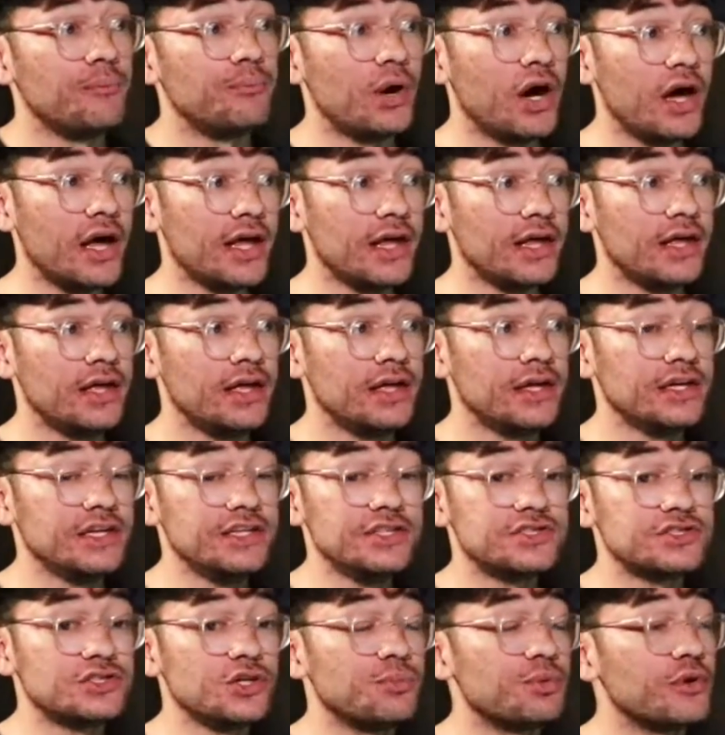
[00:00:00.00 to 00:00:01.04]
but
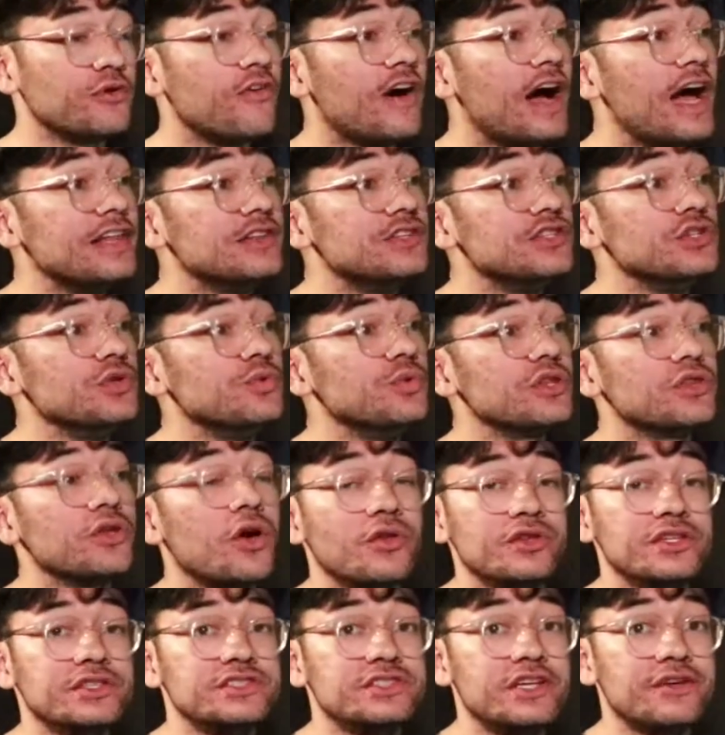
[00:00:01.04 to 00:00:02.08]
he still provides you with
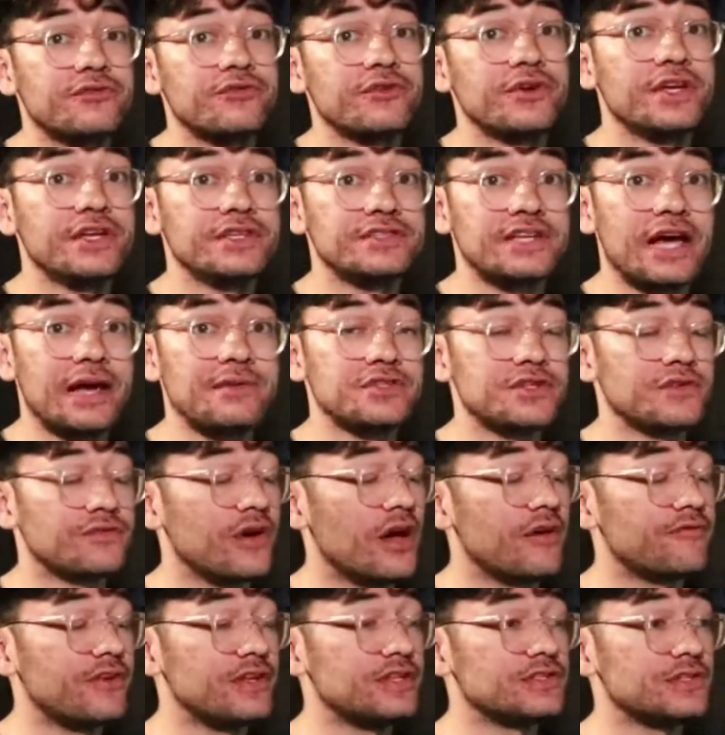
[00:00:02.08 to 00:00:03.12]
all these different types of
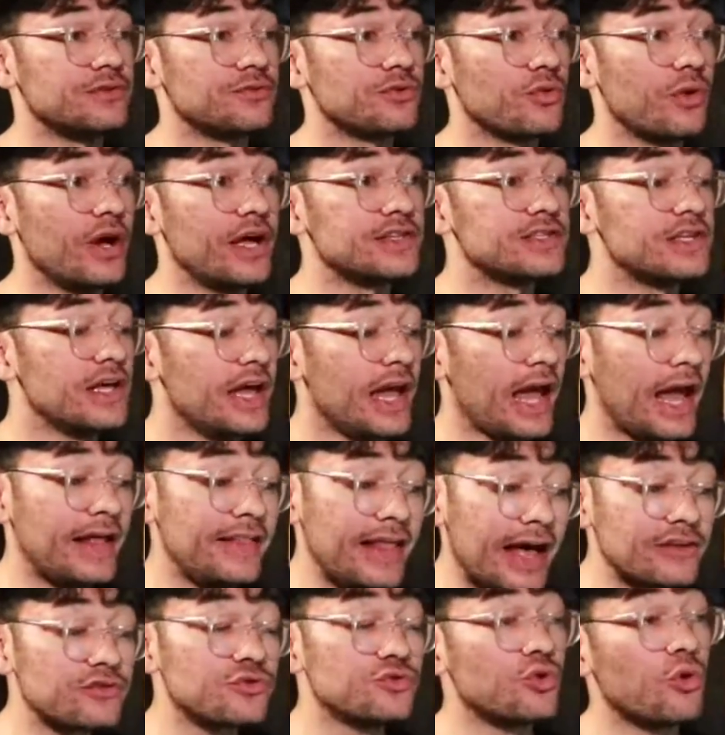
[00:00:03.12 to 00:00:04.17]
offensive threats.
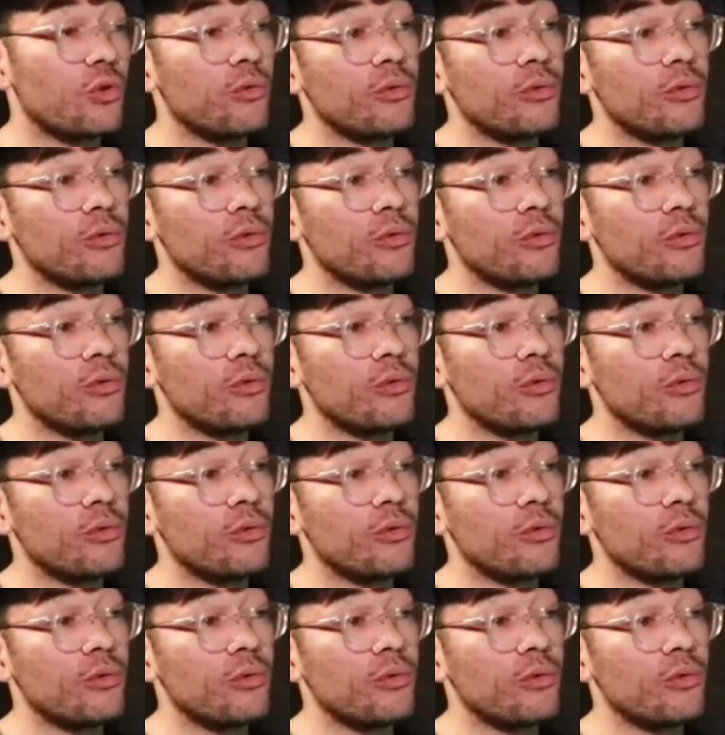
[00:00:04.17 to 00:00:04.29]
And that's what